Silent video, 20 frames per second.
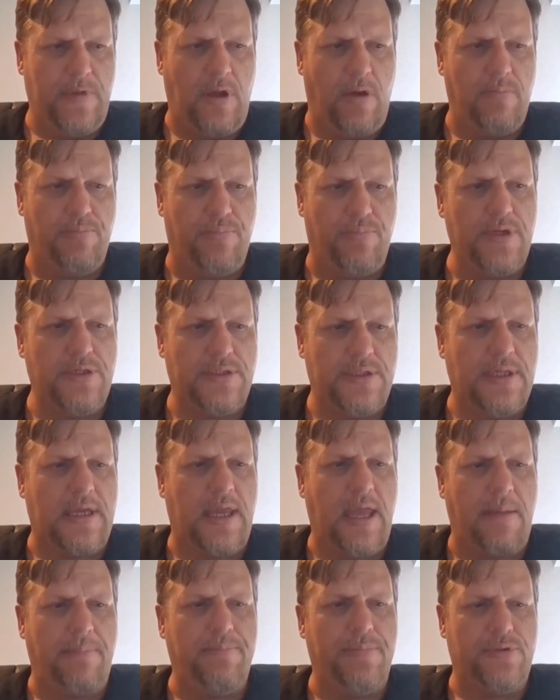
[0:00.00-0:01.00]
bridge the
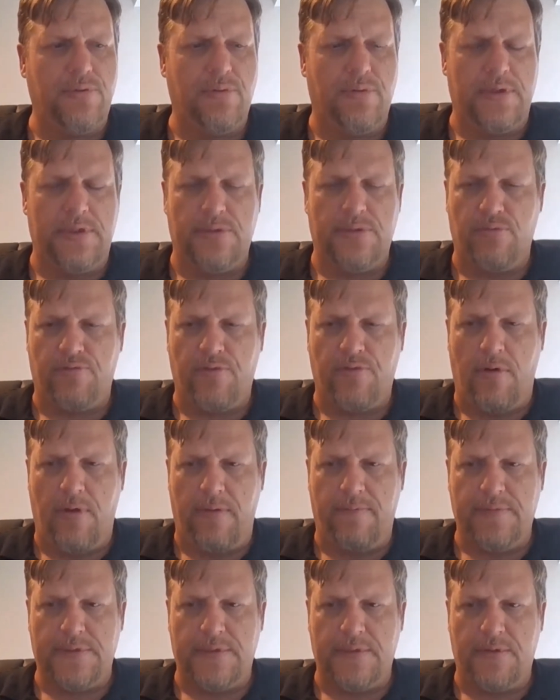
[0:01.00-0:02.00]
gap between
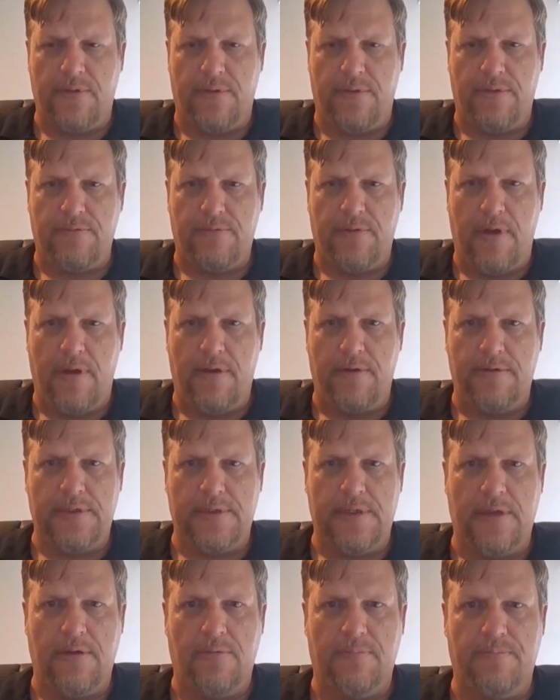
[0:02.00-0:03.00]
drivers and on the road
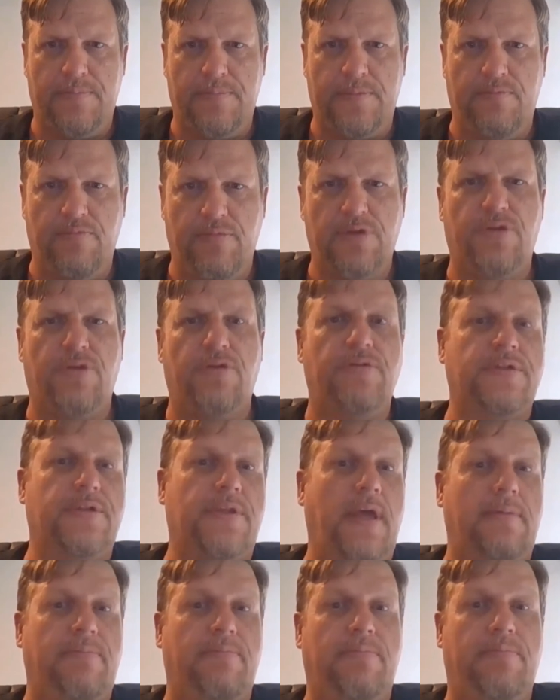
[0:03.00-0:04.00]
and help reduce
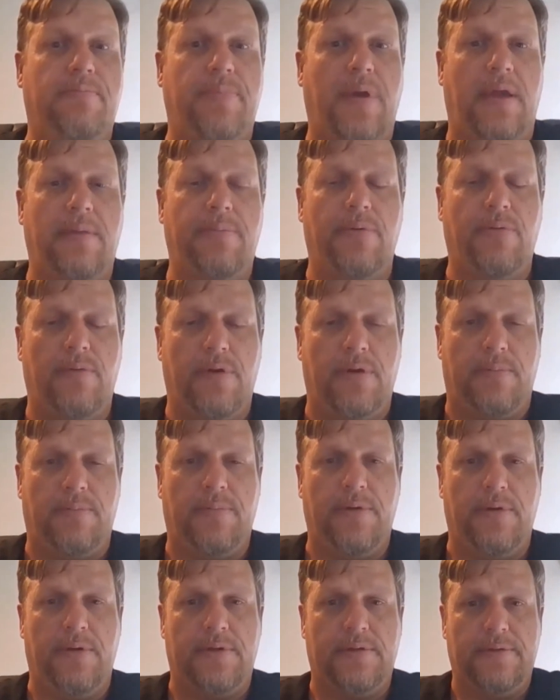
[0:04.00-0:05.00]
that paperwork
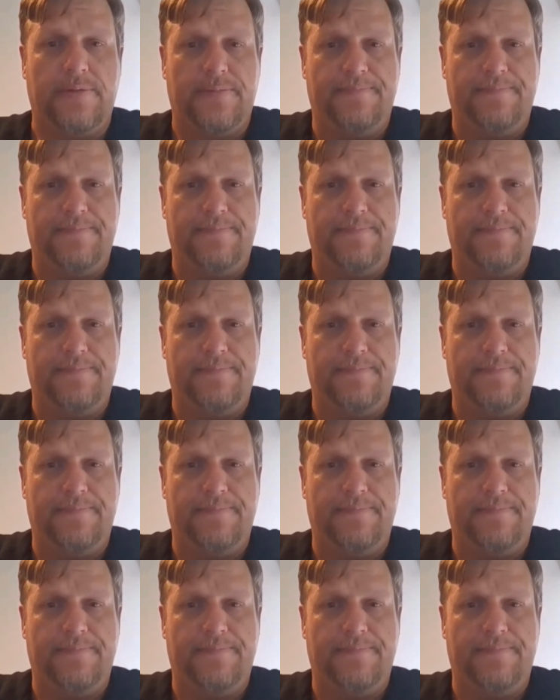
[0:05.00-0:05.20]
burden?